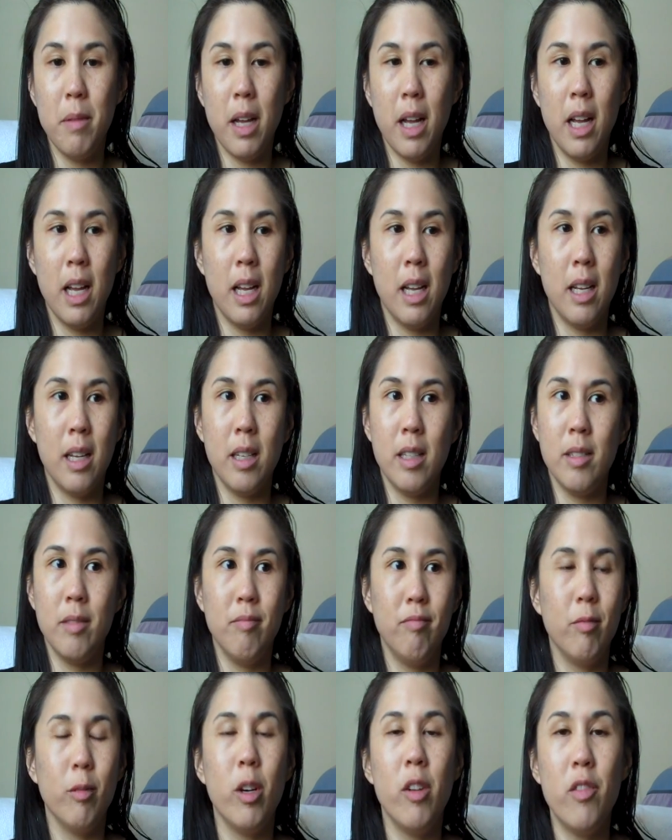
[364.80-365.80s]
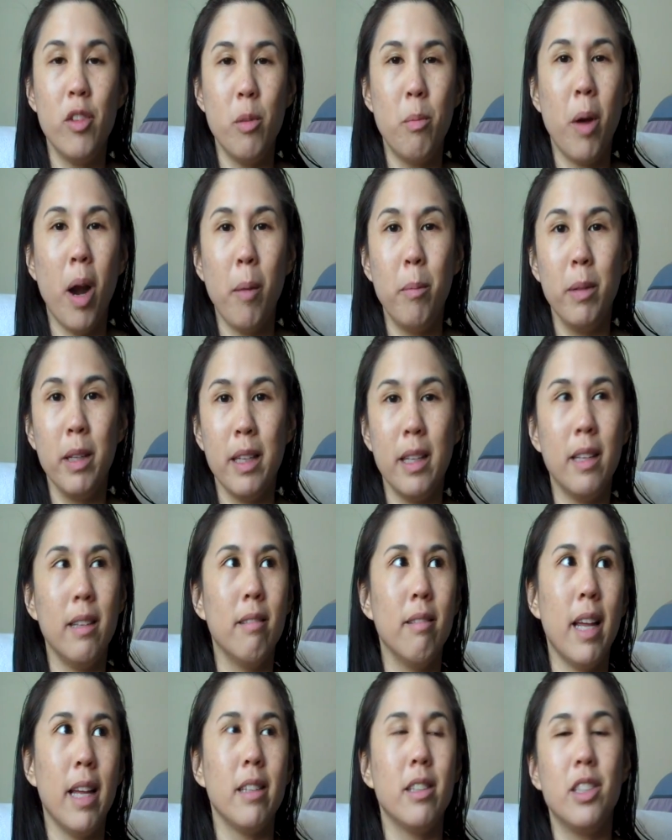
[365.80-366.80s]
of you probably
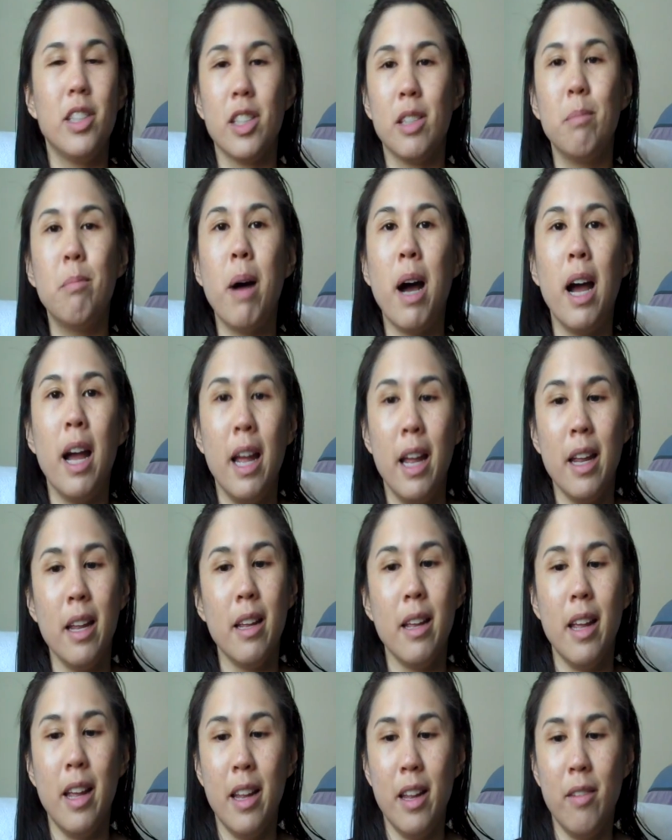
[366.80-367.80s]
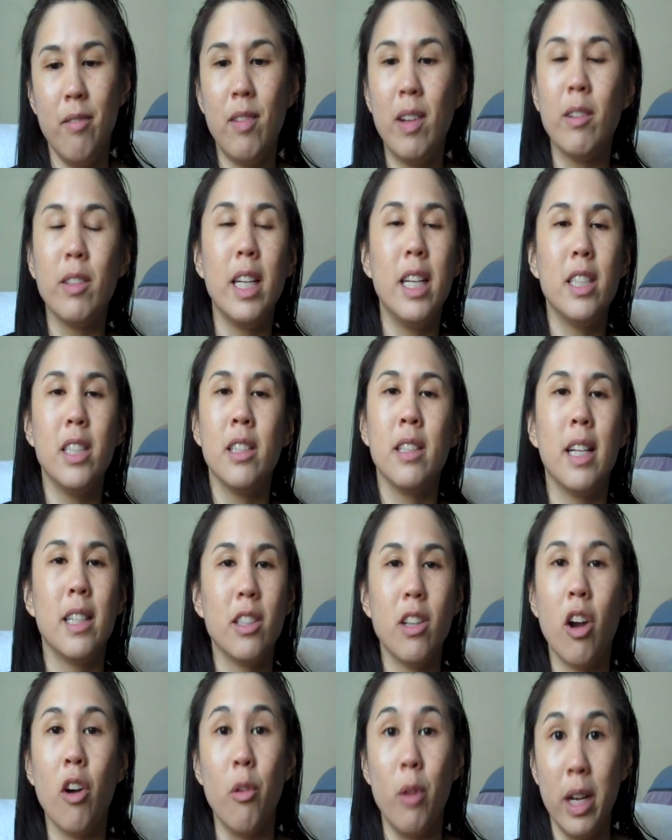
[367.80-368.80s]
like to just buy a foundation
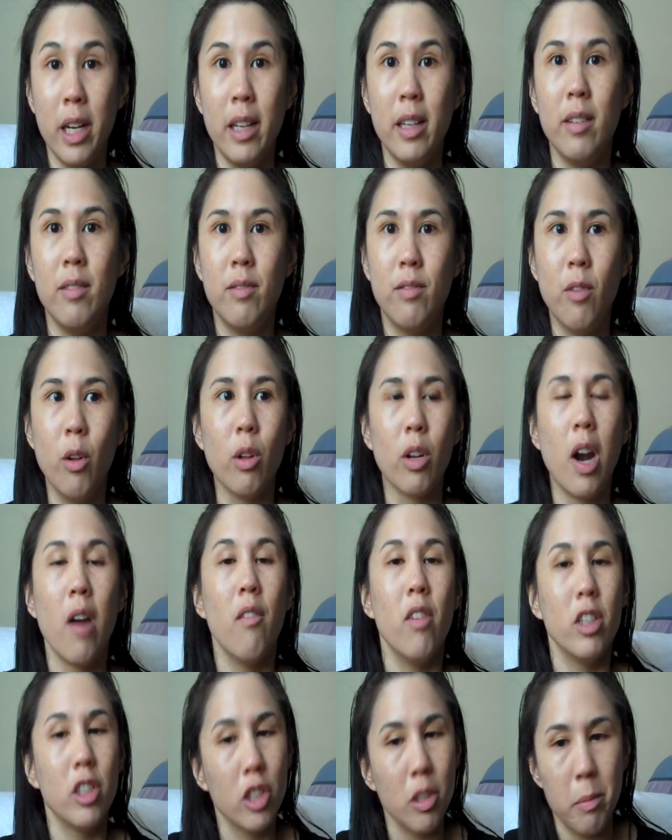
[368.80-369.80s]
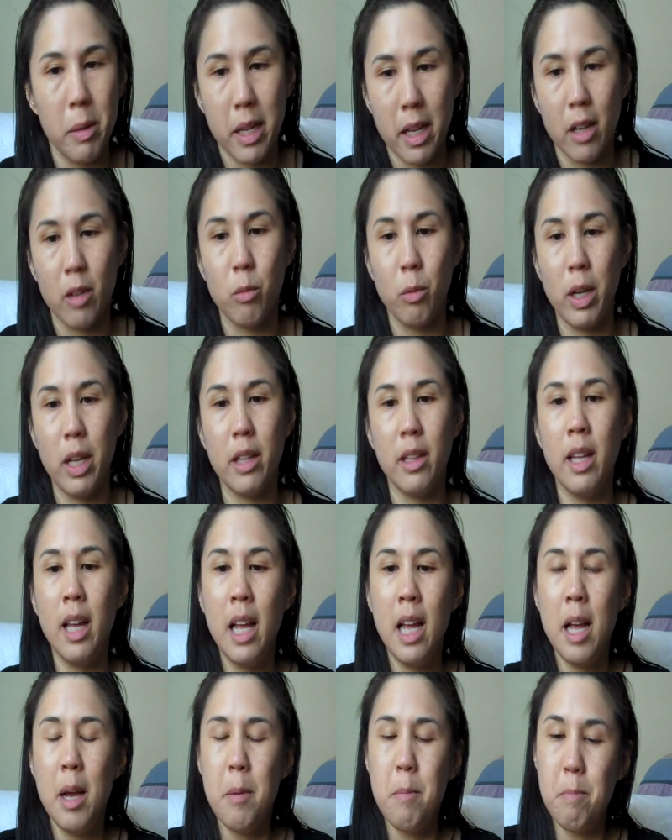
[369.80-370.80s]
that's already full coverage to begin with,
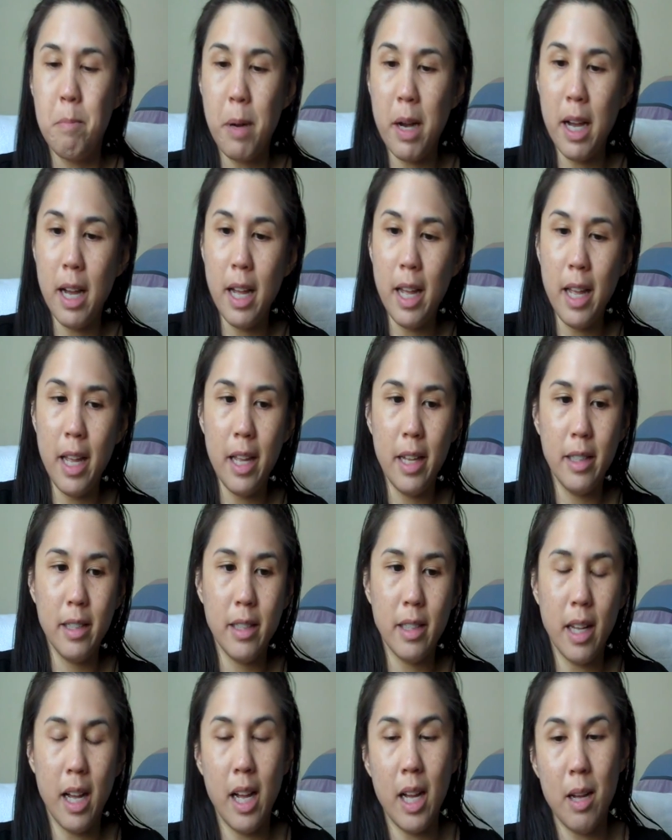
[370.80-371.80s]
but